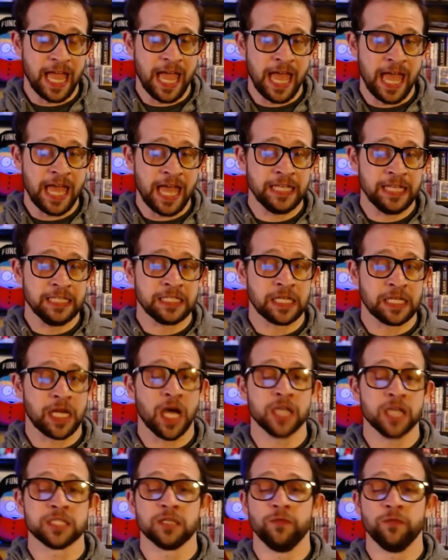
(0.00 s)
and
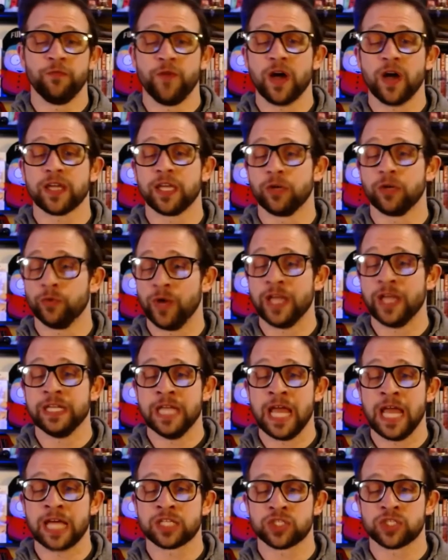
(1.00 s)
cousin fucking
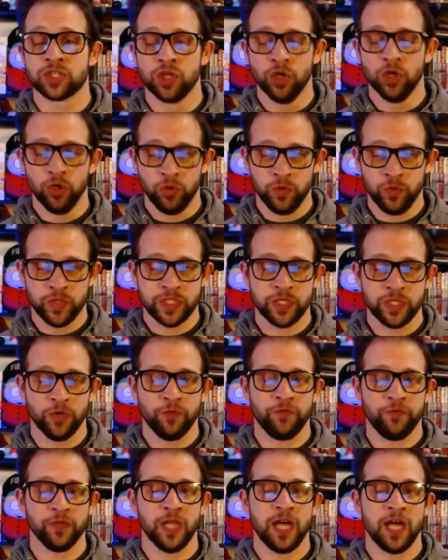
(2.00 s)
rednecks who
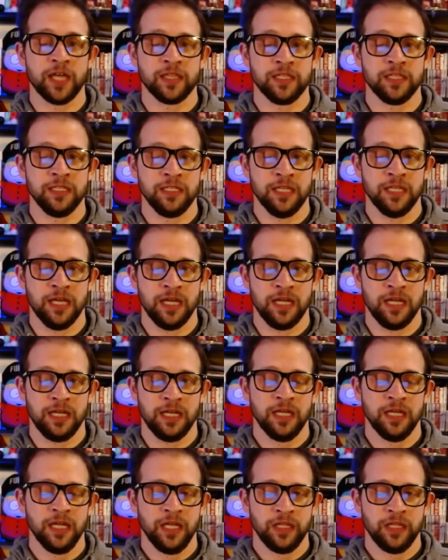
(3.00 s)
still fly the